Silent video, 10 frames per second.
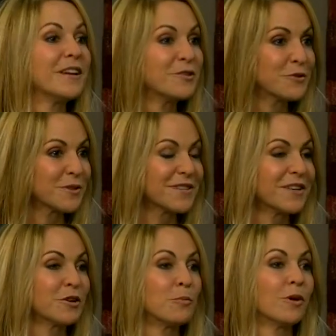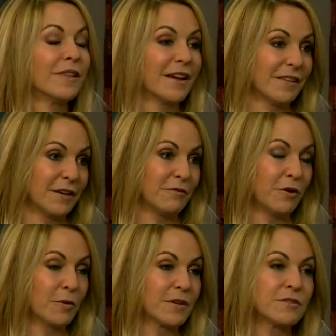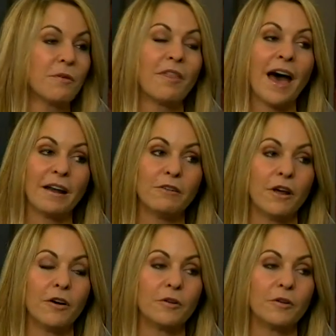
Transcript: interesting, you're more likely to focus. So that alone